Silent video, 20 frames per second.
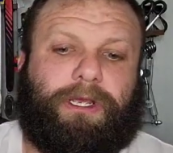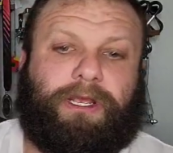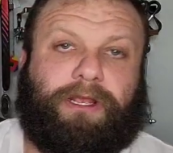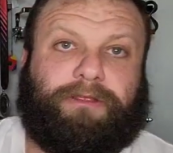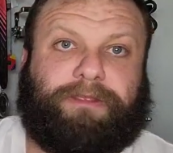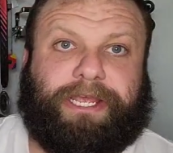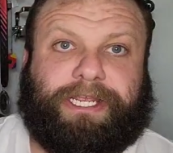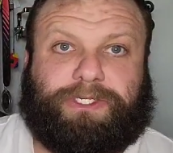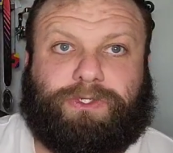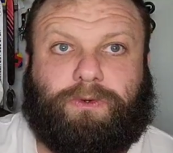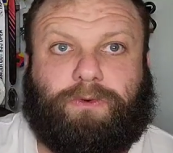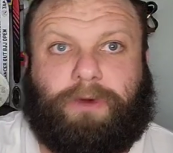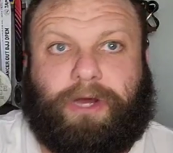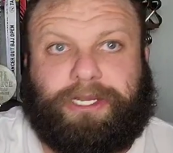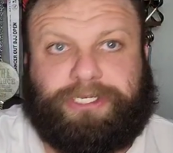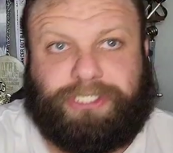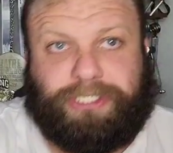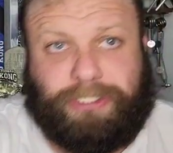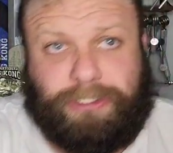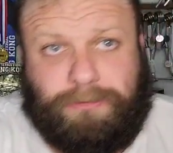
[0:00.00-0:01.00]
thanks for
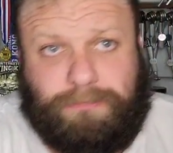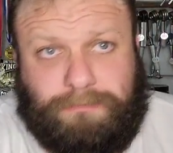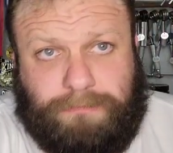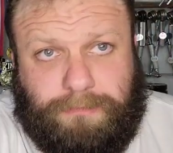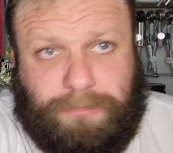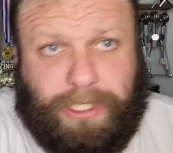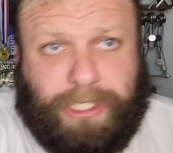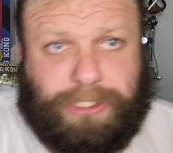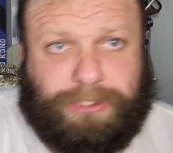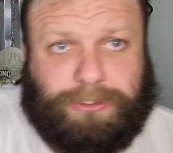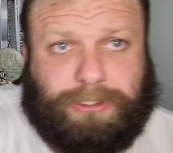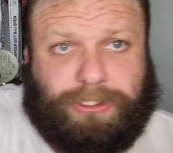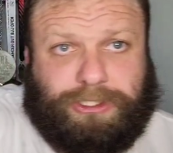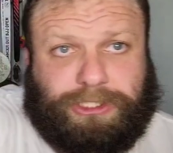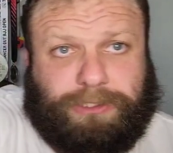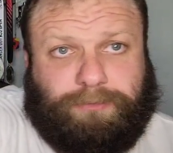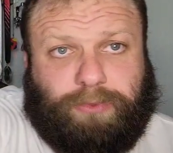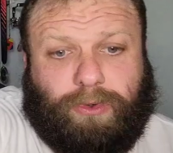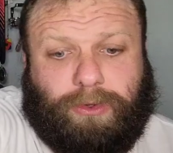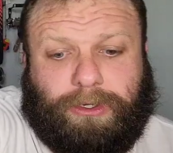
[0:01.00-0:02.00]
watching. Thanks for your
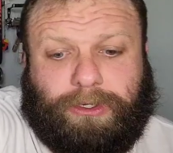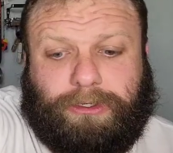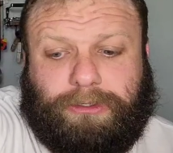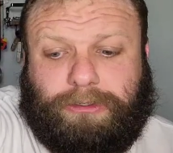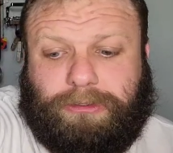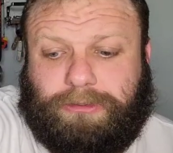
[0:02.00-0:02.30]
support.